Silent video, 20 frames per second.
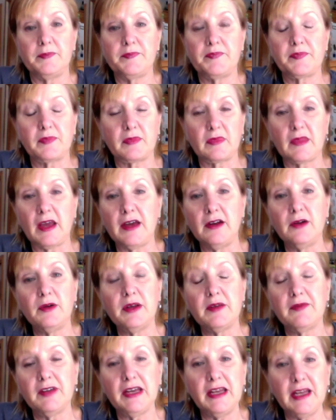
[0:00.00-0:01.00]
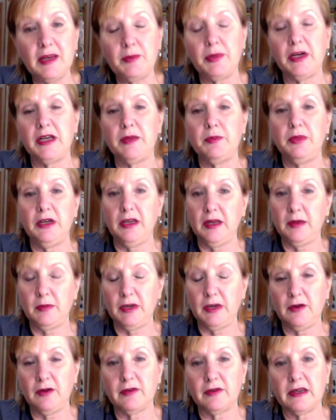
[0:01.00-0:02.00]
just because I want to.
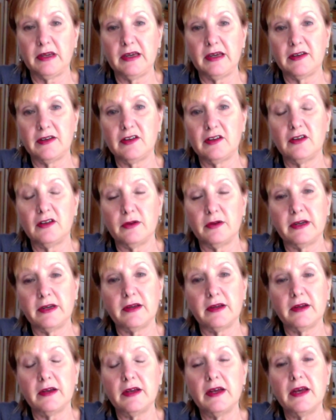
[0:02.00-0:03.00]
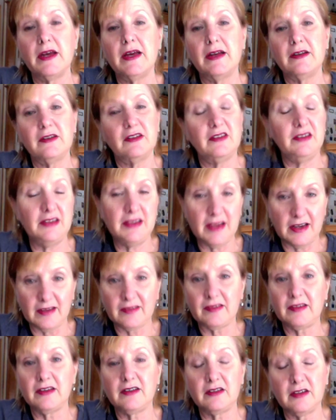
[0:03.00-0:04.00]
I don't have anybody beating me over the head to
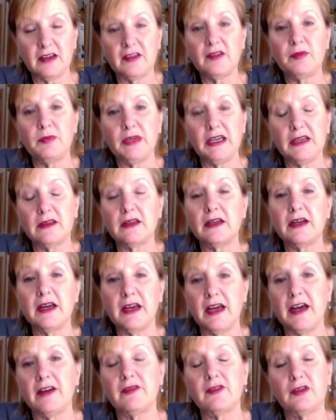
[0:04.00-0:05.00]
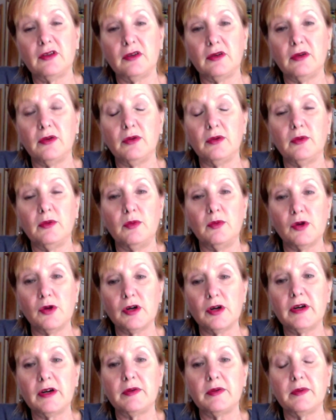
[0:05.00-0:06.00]
do it. Yes, it does mean
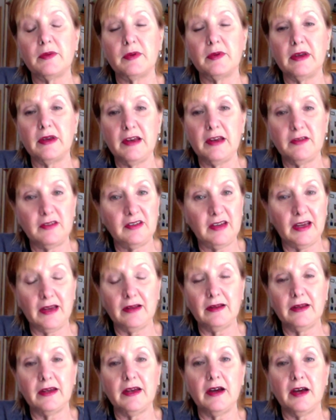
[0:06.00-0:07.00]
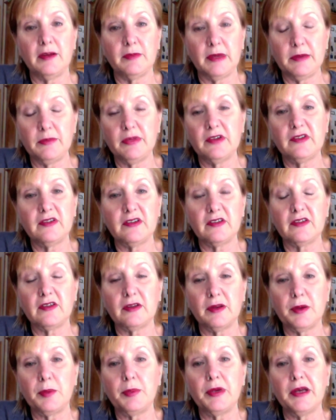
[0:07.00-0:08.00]
that I have to work
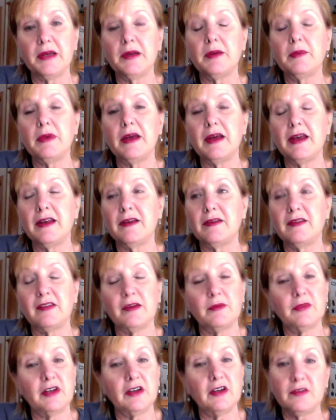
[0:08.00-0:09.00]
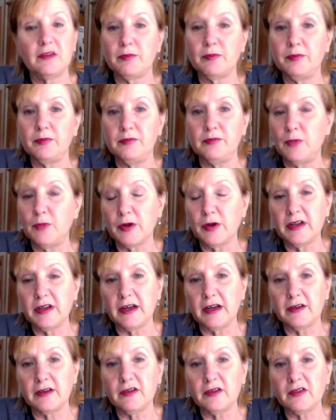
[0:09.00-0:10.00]
daily on my business a little bit,
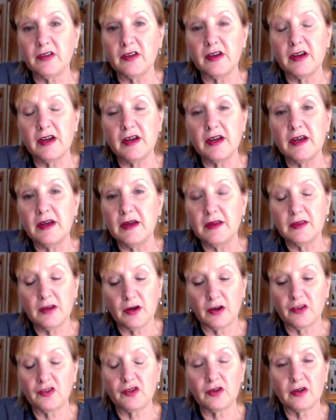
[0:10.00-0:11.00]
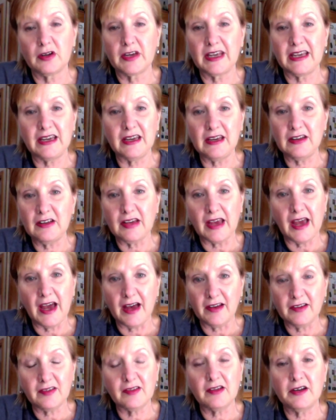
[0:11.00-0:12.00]
and some days more than others.
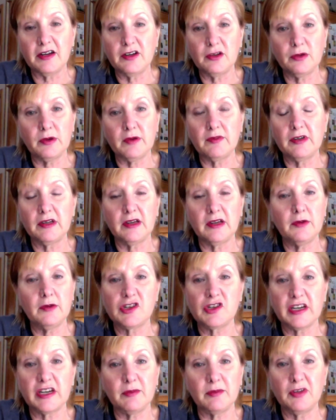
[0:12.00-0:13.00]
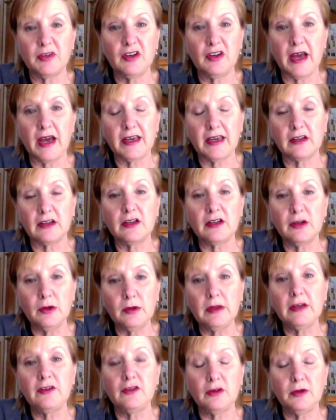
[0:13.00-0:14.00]
There are certain key tasks that I do every
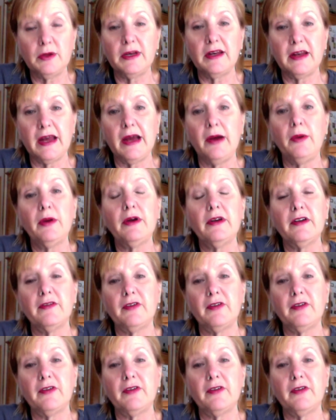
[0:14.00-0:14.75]
day, which I can